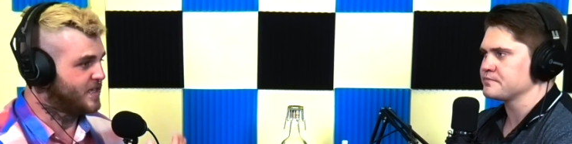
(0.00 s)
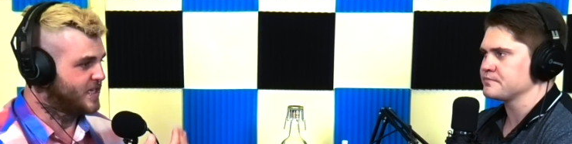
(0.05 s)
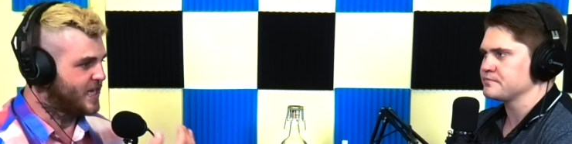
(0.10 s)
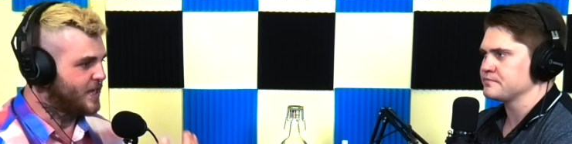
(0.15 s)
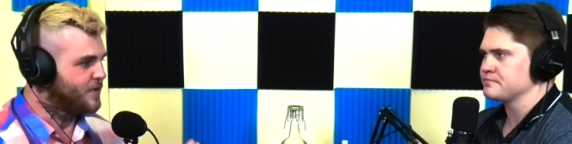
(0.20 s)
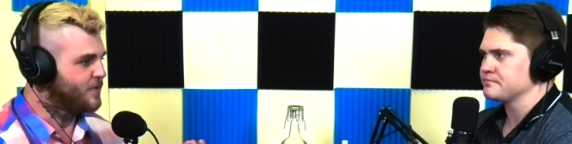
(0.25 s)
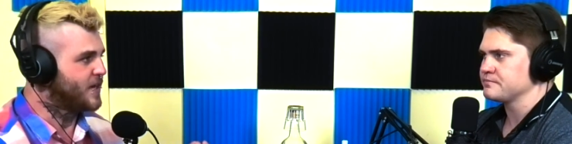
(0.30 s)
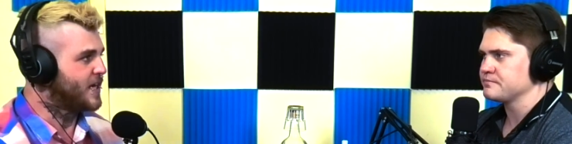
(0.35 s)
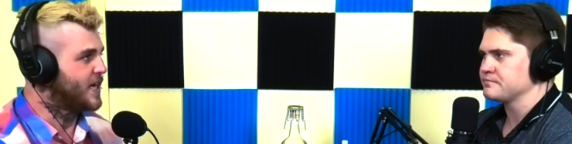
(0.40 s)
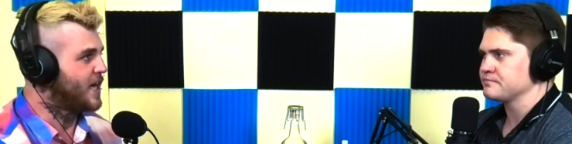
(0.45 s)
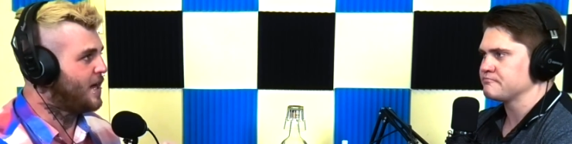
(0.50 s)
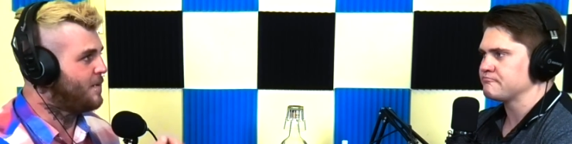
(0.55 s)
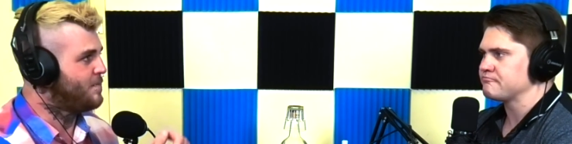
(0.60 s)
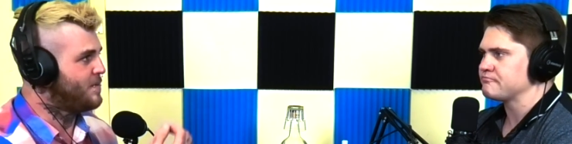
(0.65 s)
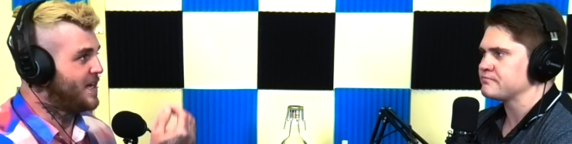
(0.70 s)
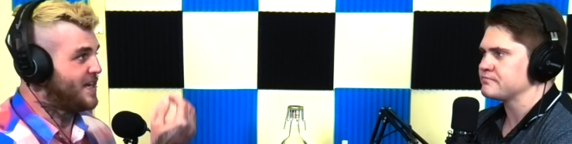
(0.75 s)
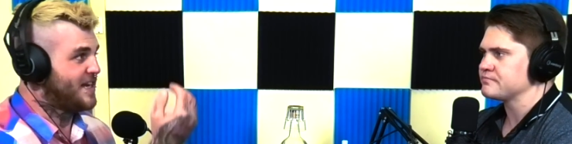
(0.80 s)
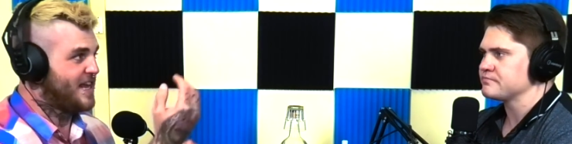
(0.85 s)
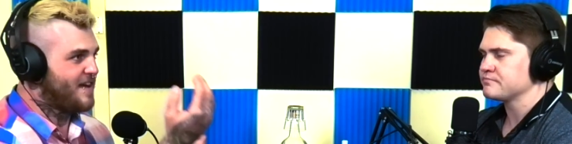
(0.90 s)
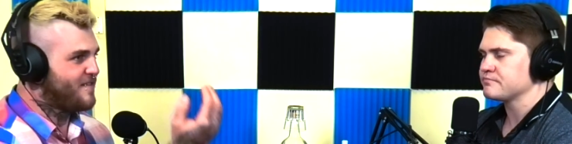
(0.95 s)
Speaker 1: gearing up
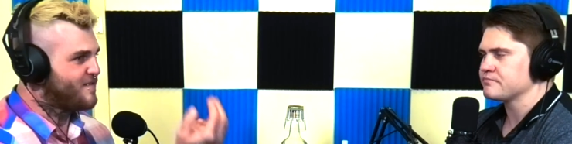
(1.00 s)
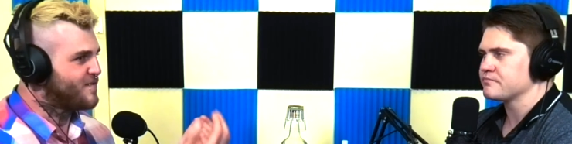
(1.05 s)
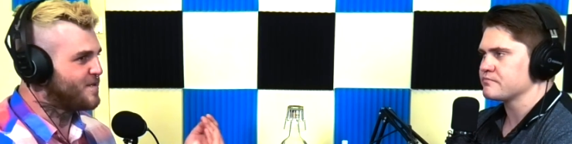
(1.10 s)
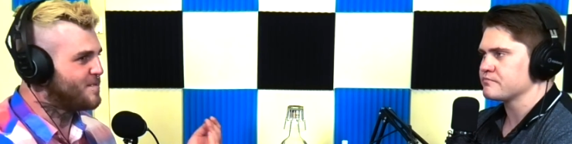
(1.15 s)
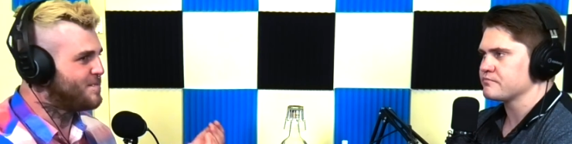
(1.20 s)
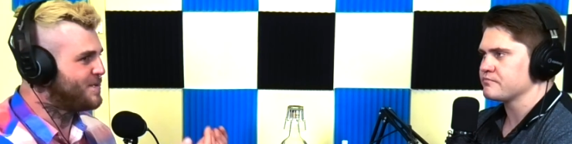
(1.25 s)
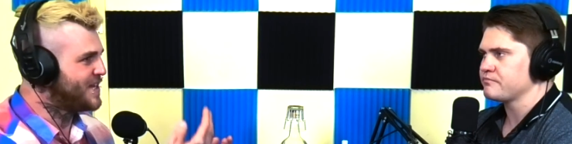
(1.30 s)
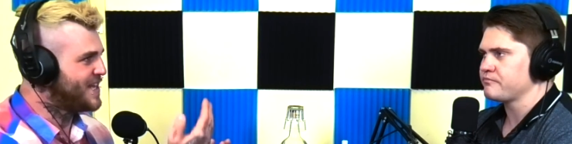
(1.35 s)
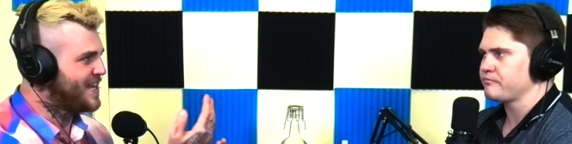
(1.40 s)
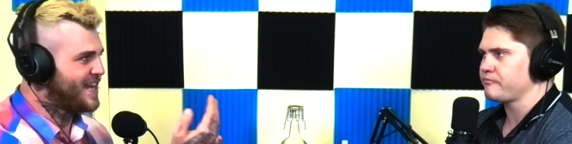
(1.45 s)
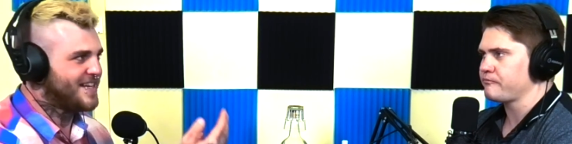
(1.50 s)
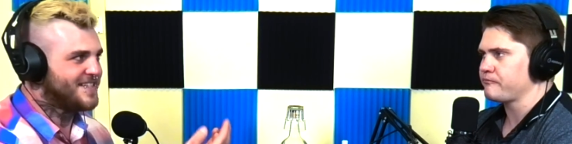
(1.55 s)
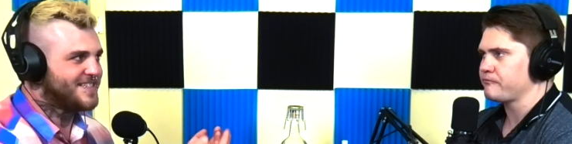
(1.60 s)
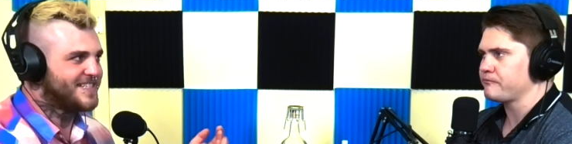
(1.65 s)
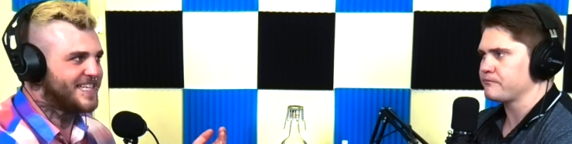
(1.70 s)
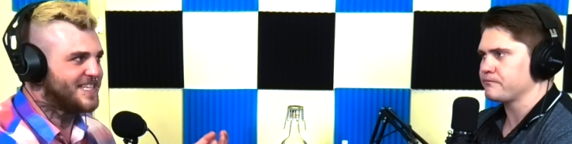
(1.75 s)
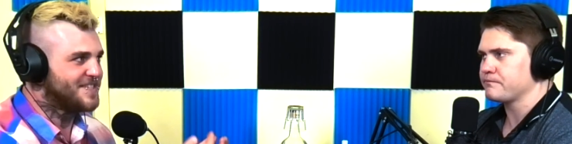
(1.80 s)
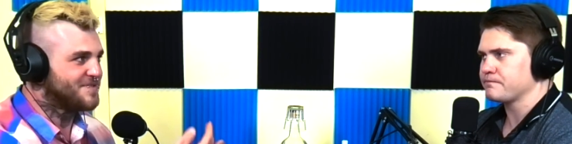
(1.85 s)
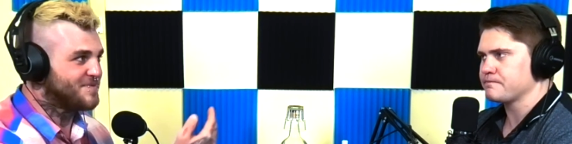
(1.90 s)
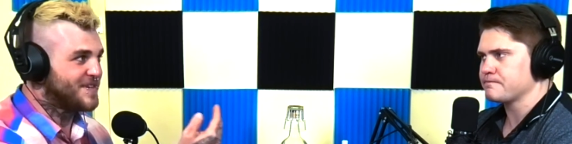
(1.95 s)
and everybody has
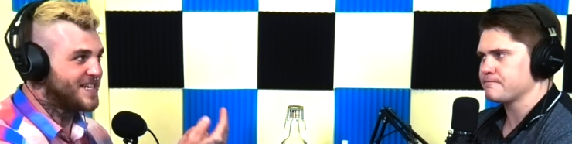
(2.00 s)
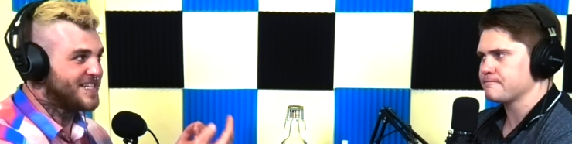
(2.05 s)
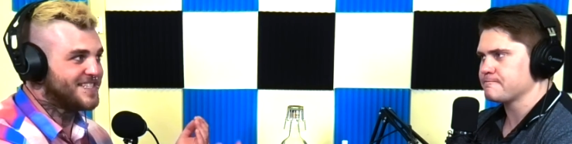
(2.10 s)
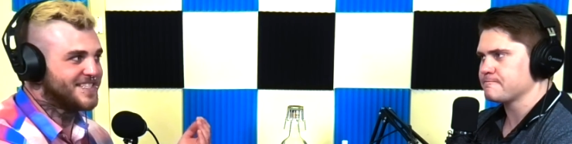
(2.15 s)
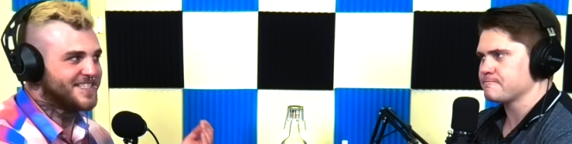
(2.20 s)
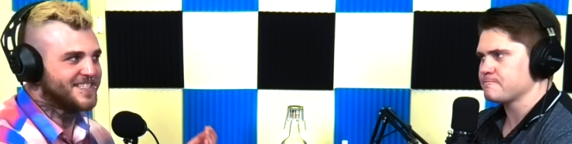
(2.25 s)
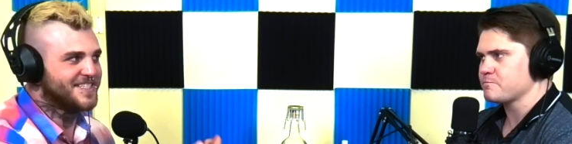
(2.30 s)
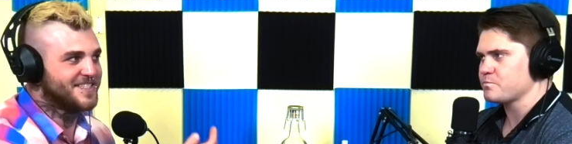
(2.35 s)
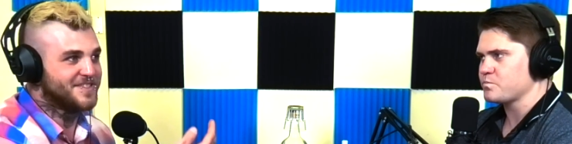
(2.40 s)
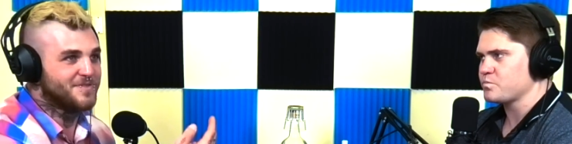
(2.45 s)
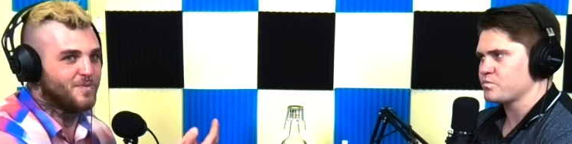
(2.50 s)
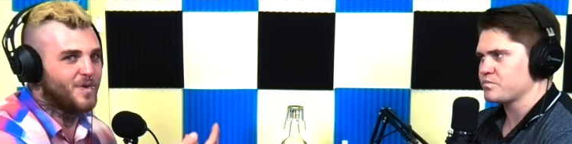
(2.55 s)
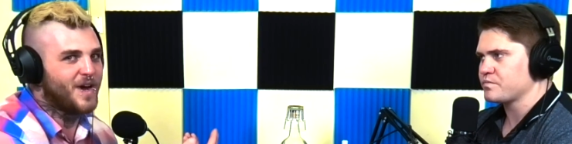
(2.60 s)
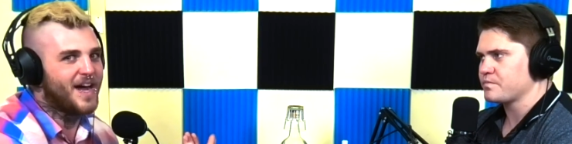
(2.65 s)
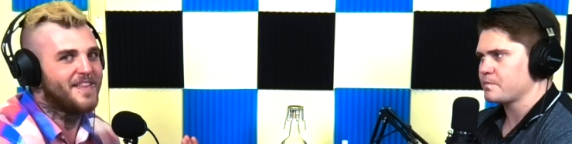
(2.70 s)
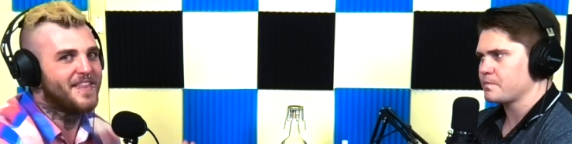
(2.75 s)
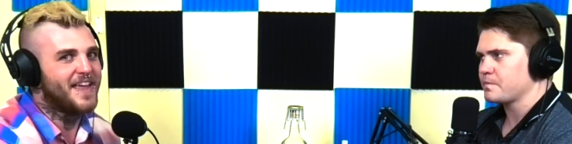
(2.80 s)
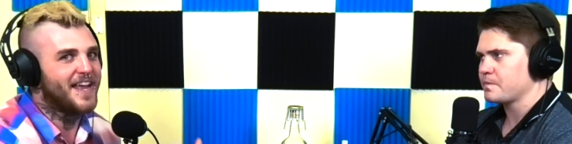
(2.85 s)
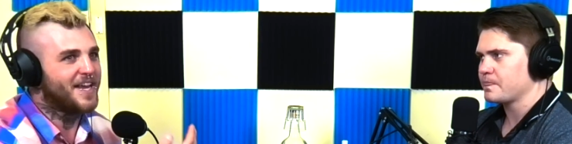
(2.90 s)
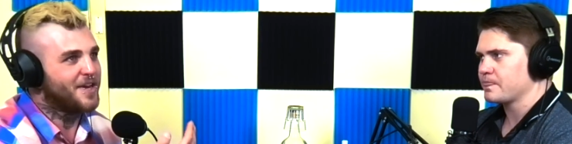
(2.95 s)
these reasons as to
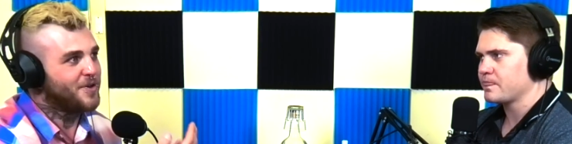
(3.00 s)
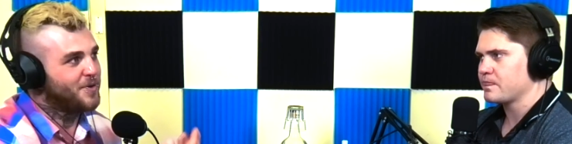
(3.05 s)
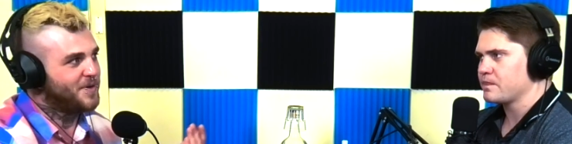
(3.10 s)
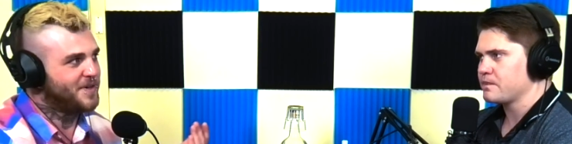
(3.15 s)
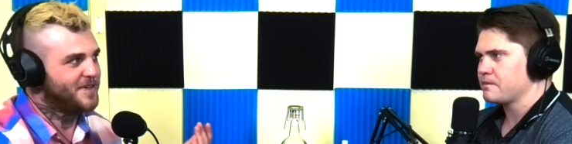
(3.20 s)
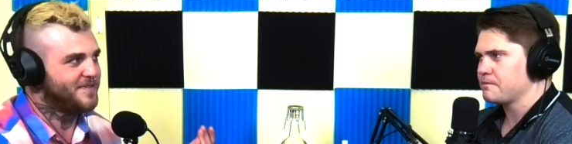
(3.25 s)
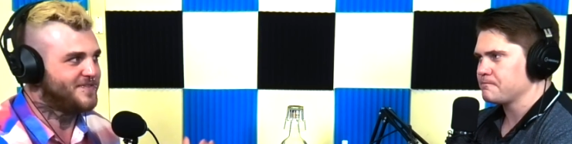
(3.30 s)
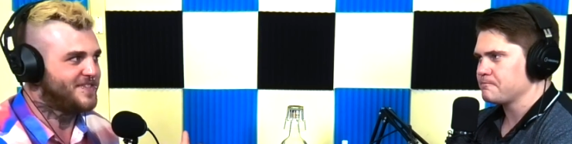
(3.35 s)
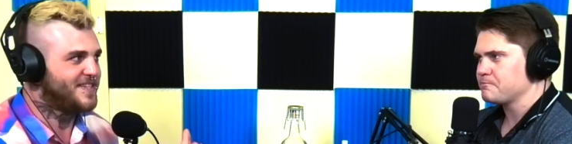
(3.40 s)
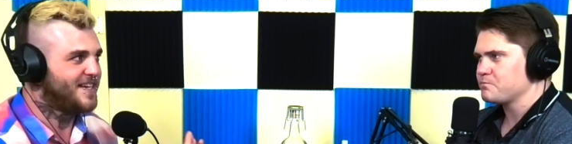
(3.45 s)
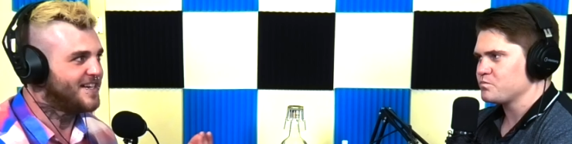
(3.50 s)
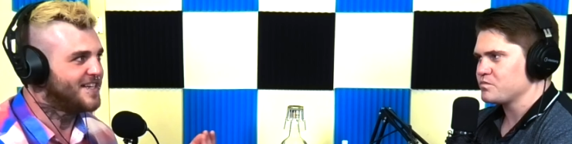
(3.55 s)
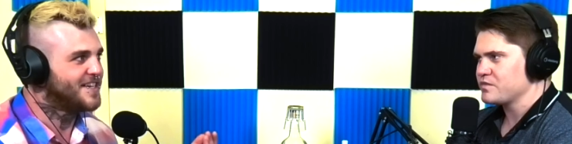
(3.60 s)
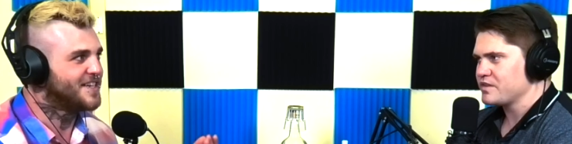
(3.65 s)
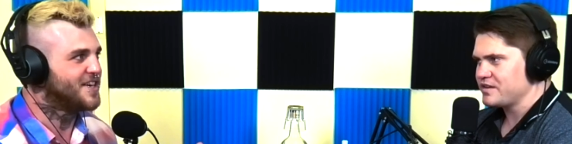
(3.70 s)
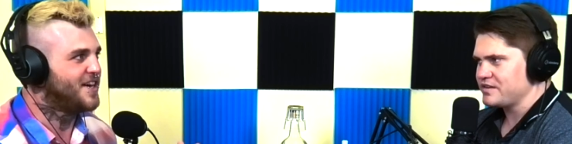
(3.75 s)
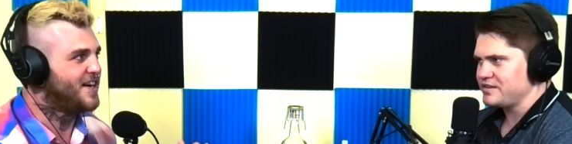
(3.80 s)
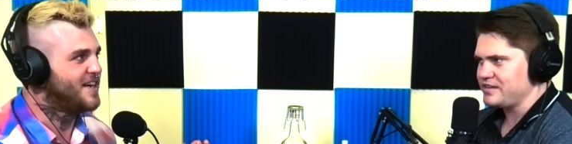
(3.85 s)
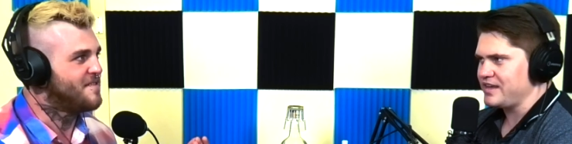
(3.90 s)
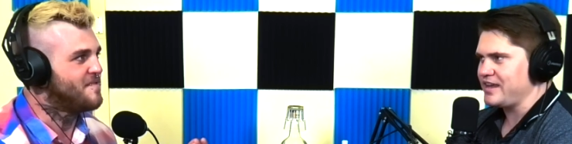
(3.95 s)
why they could have done it
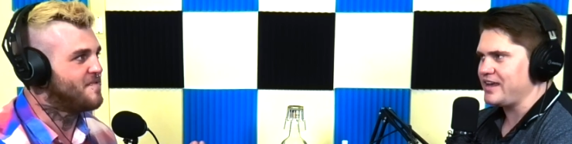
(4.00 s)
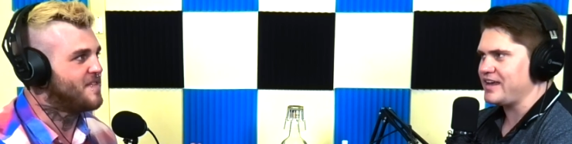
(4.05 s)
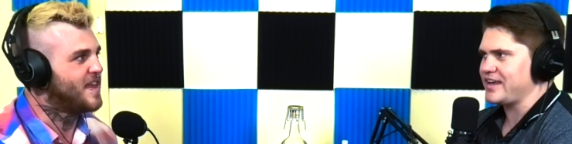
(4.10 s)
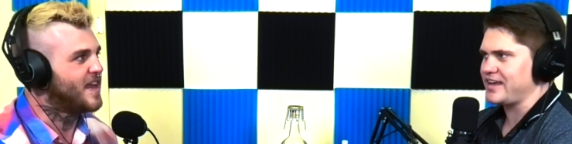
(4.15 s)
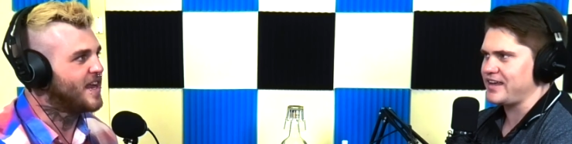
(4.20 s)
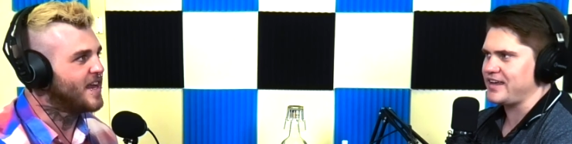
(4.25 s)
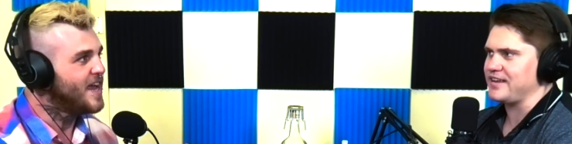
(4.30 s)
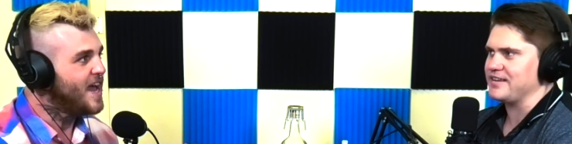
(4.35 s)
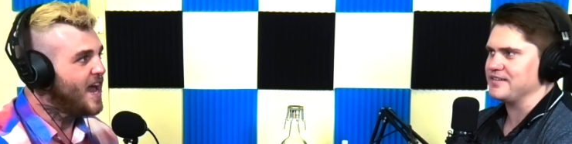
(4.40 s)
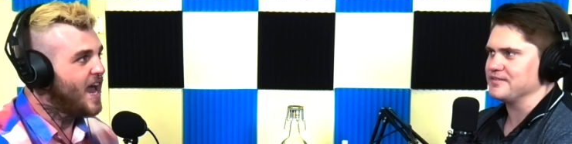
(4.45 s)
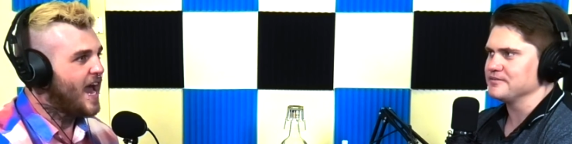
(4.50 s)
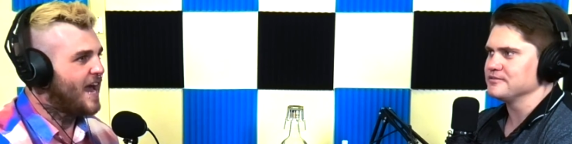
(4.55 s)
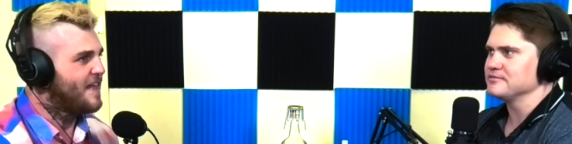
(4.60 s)
kind yeah. of thing.